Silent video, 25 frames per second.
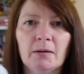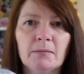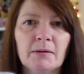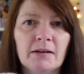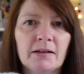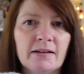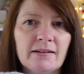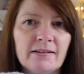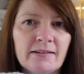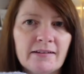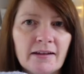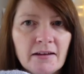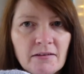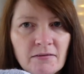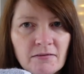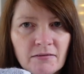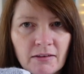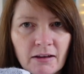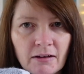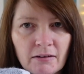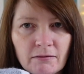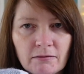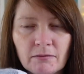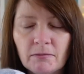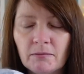I'm going to save
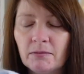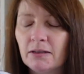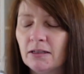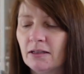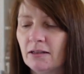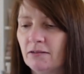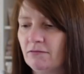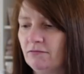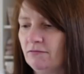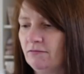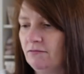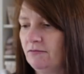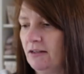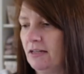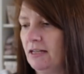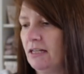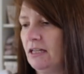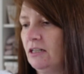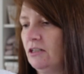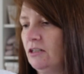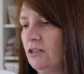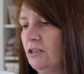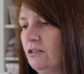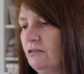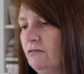that for when I've
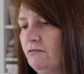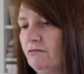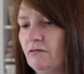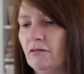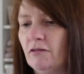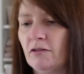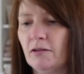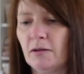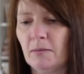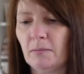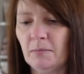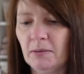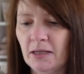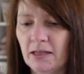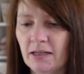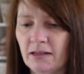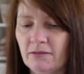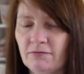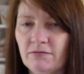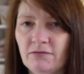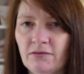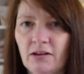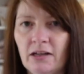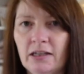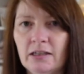finished, for the big
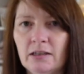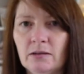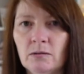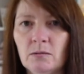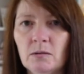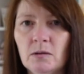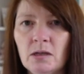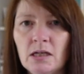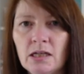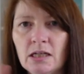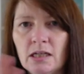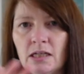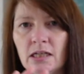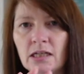final